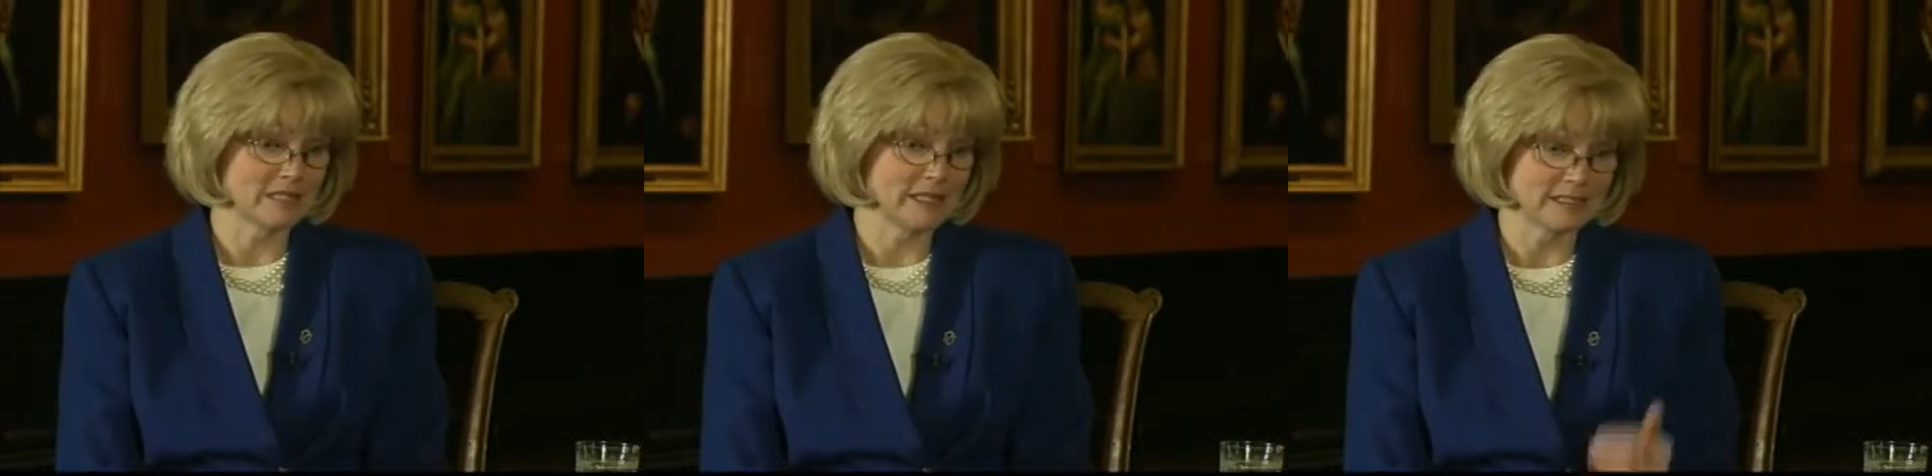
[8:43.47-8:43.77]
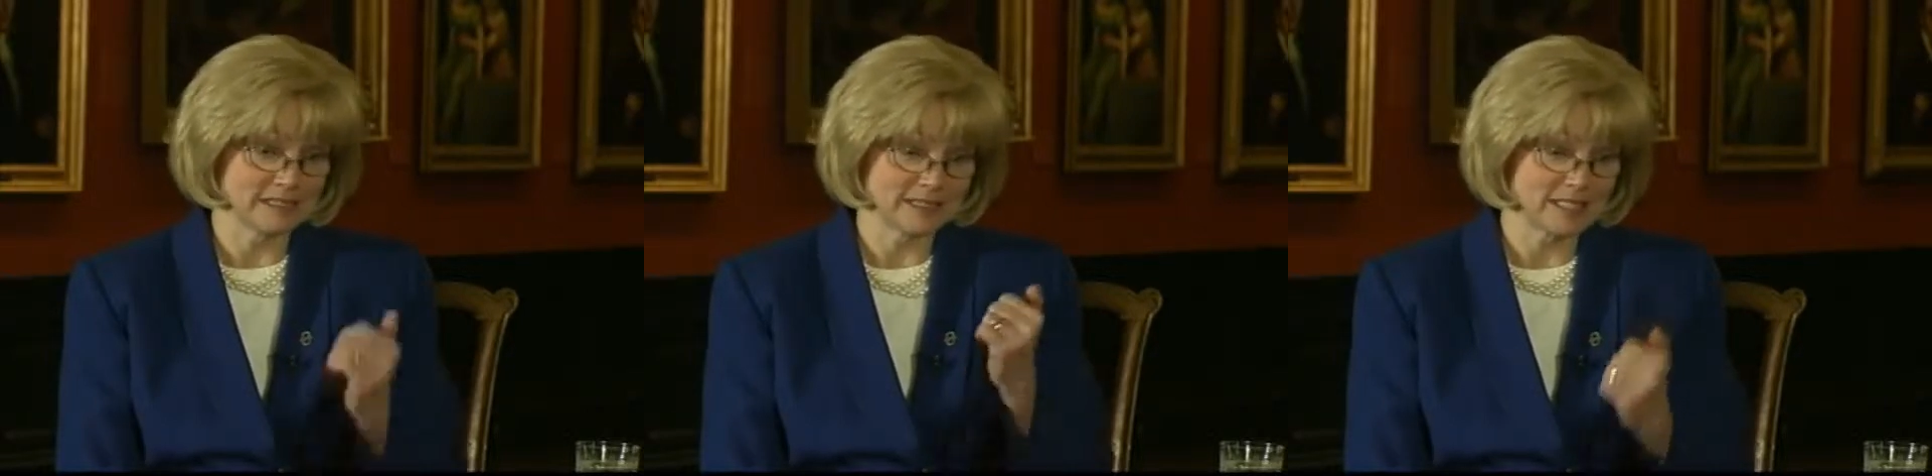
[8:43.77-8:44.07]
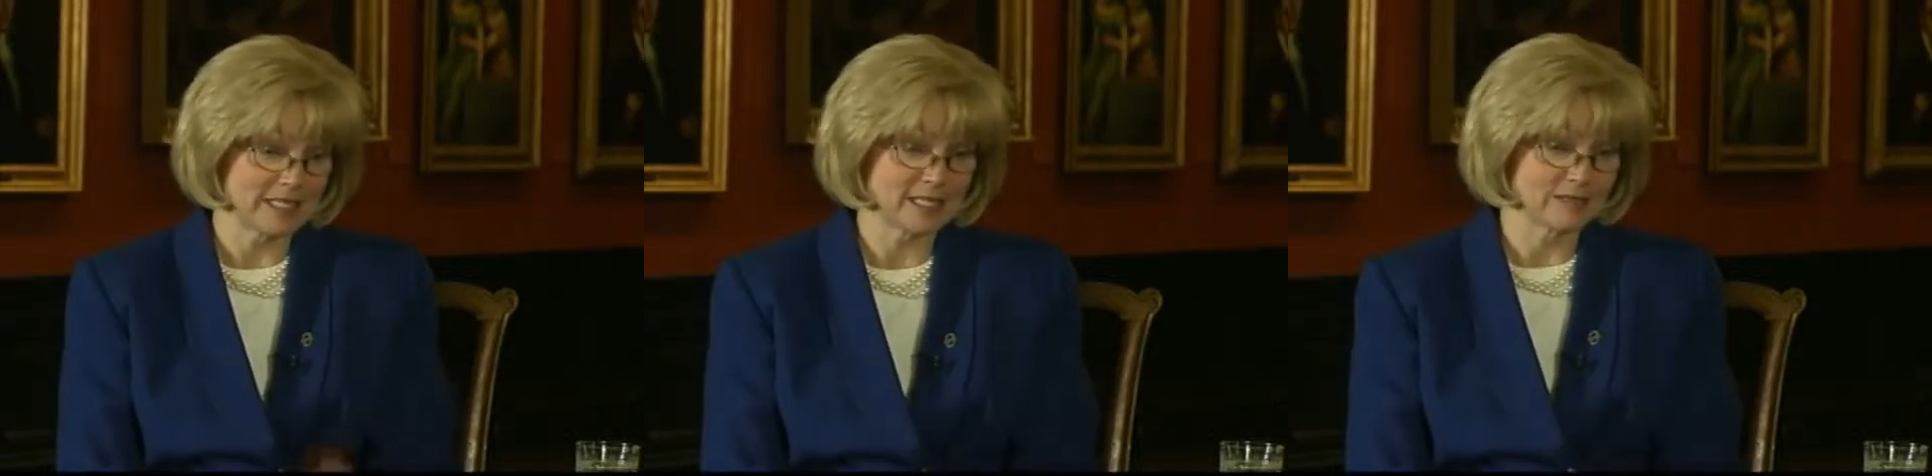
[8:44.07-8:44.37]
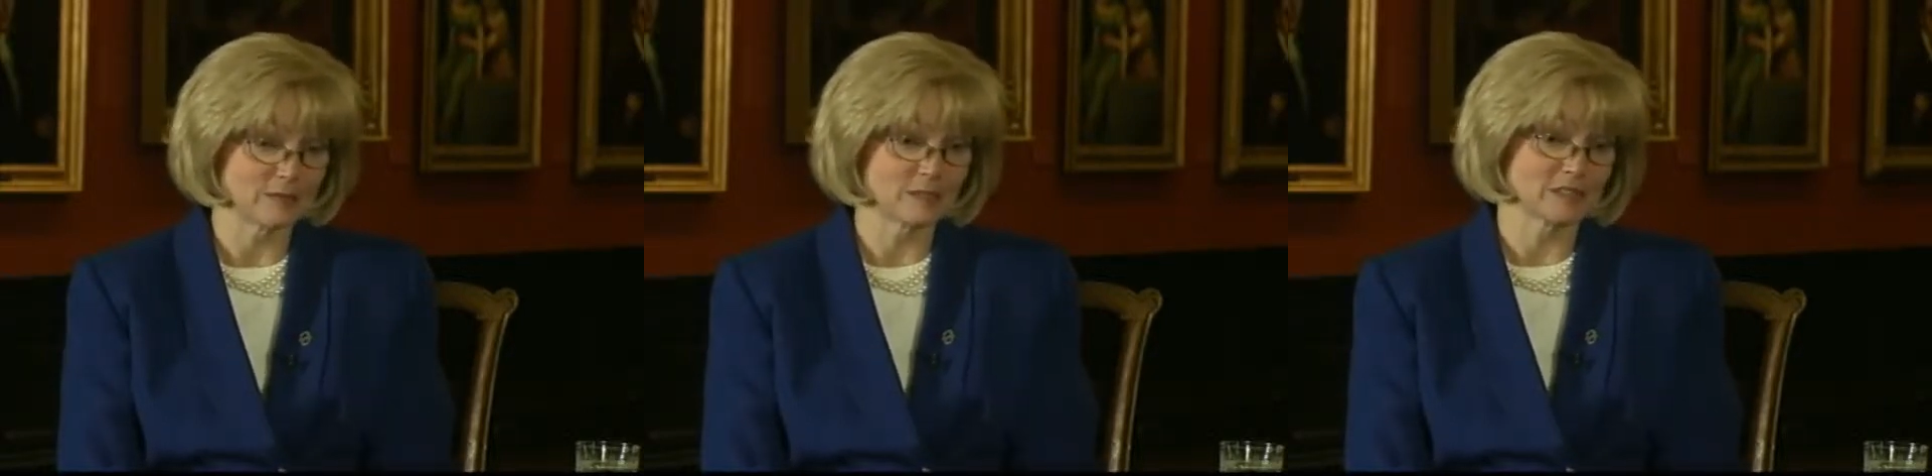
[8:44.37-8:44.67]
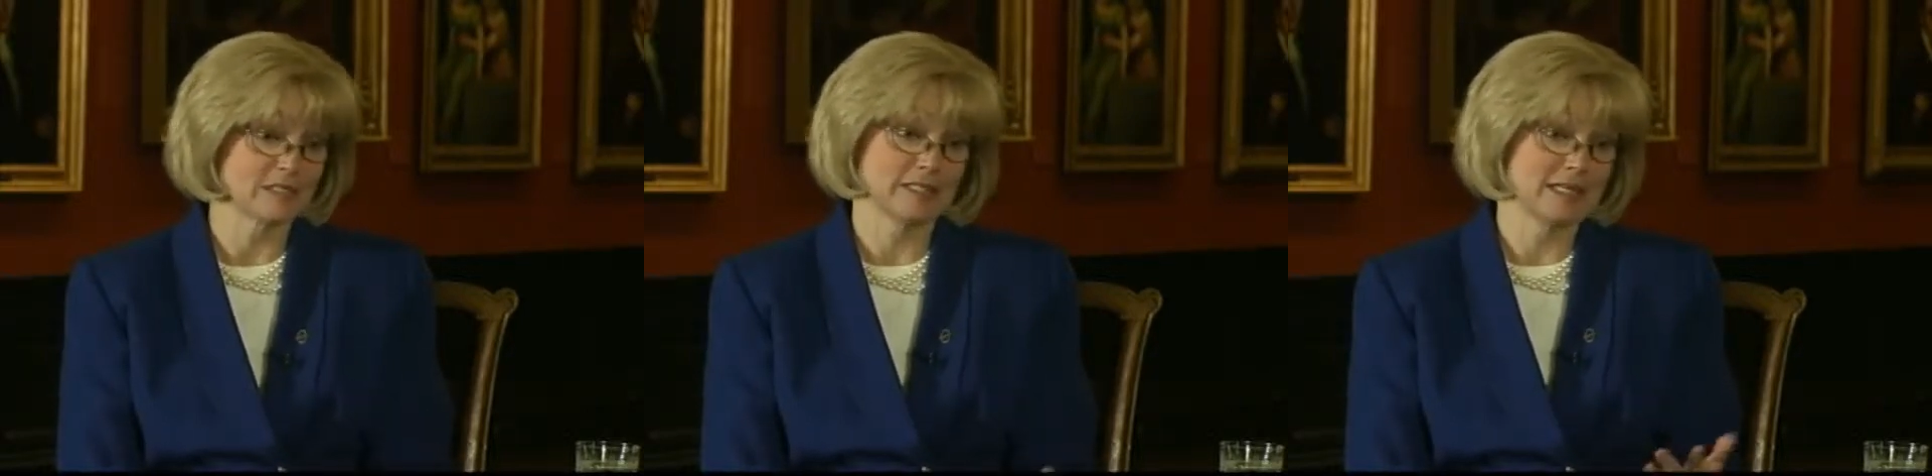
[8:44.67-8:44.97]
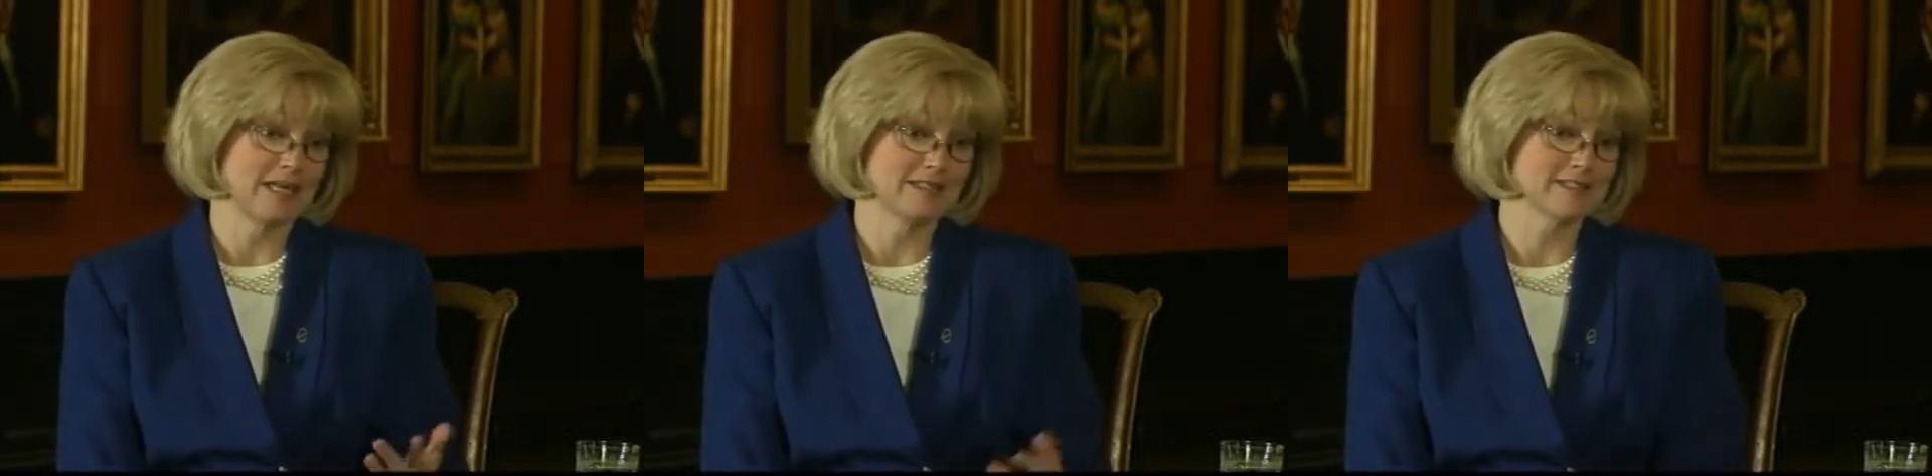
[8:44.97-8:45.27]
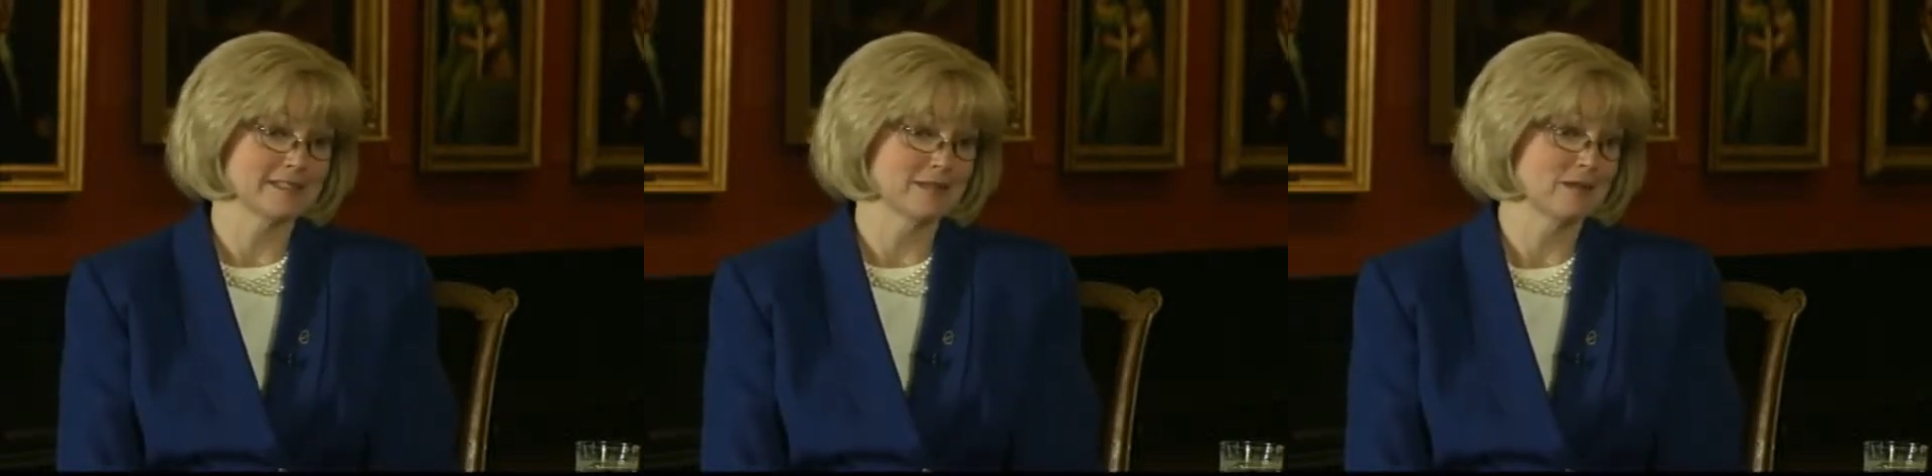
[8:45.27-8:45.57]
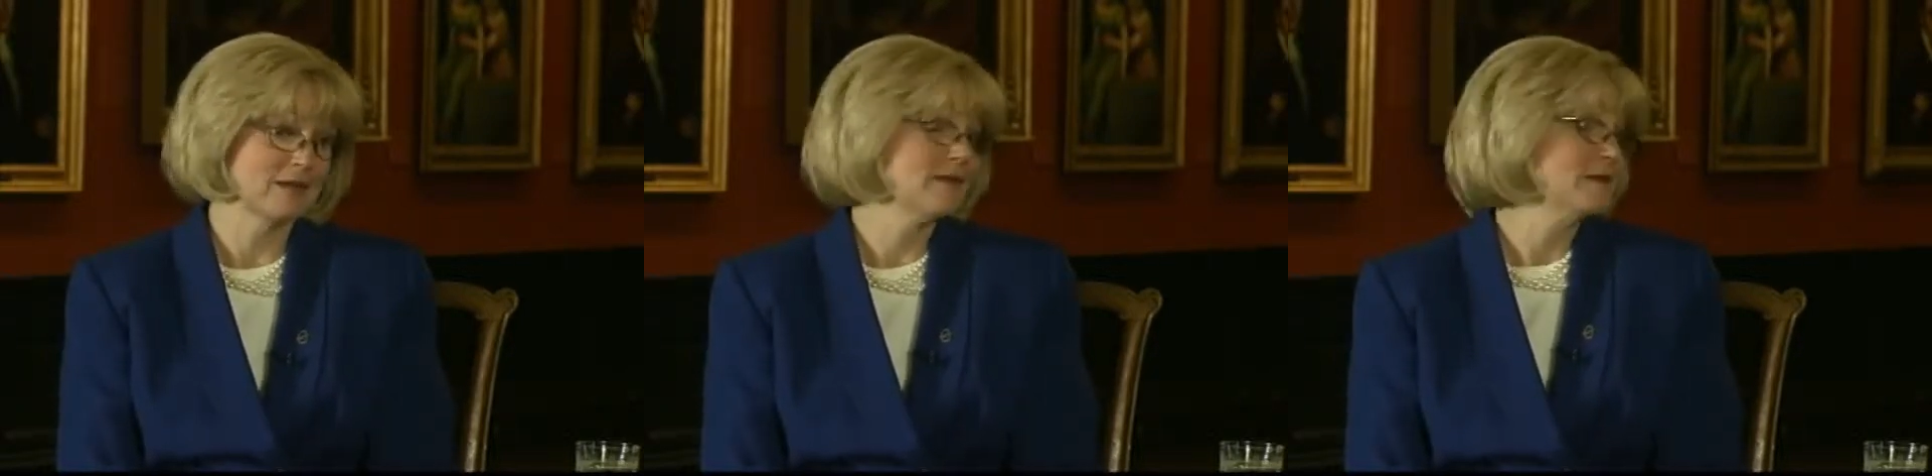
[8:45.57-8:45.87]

they just take care of the person to the end. So